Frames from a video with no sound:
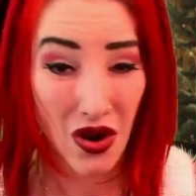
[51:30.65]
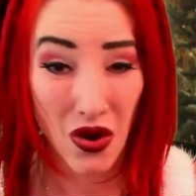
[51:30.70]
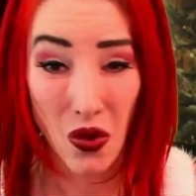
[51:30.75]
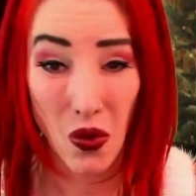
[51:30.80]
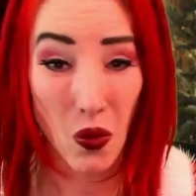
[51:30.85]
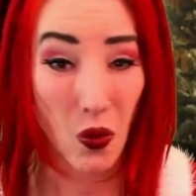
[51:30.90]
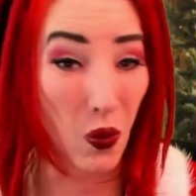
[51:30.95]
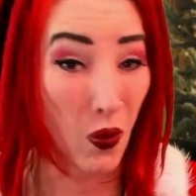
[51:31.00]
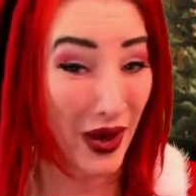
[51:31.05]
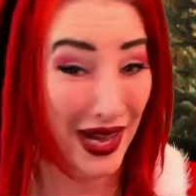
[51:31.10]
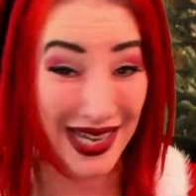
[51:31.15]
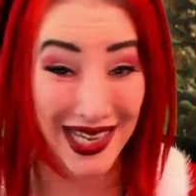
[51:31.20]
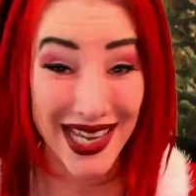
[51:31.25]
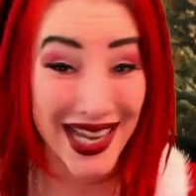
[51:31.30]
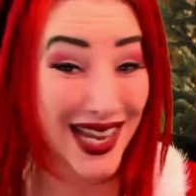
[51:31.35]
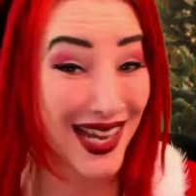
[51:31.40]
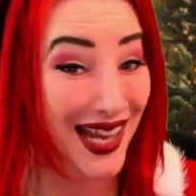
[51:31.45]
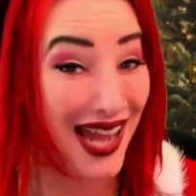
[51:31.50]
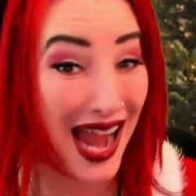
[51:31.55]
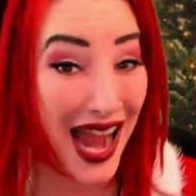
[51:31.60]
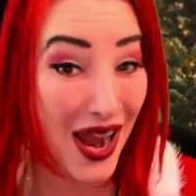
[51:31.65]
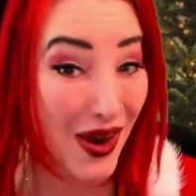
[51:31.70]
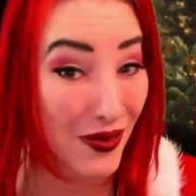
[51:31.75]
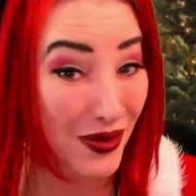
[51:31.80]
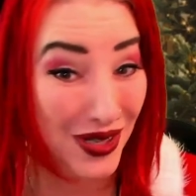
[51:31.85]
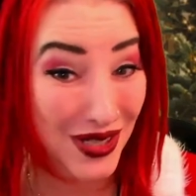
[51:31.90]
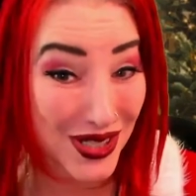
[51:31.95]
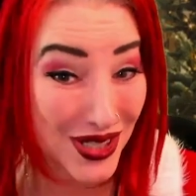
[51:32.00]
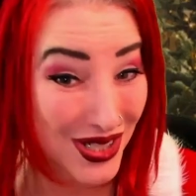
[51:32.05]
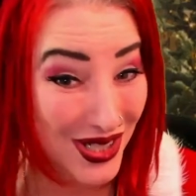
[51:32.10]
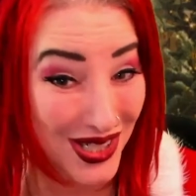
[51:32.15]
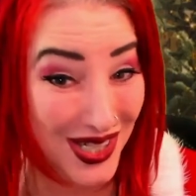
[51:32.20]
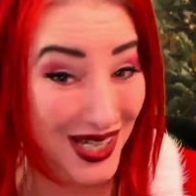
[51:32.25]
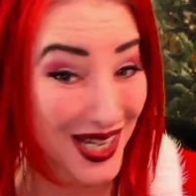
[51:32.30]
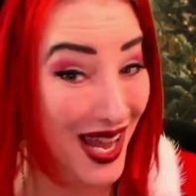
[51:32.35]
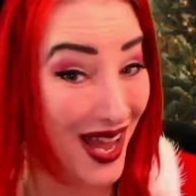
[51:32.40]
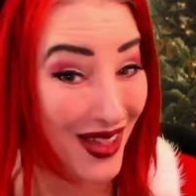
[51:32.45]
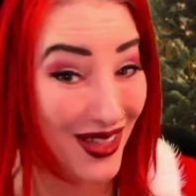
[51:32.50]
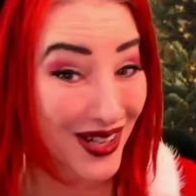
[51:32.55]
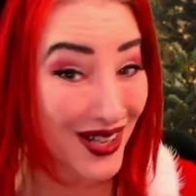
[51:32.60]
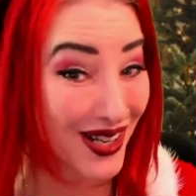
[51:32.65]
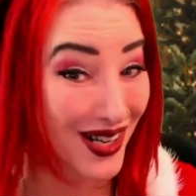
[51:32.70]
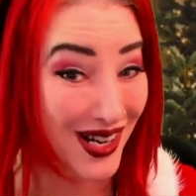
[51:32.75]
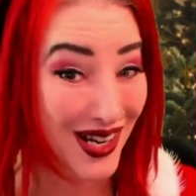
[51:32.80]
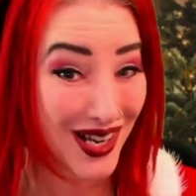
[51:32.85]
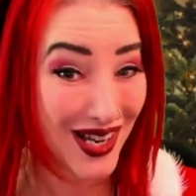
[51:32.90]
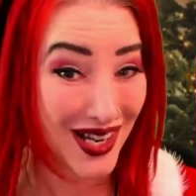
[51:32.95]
waking hours together,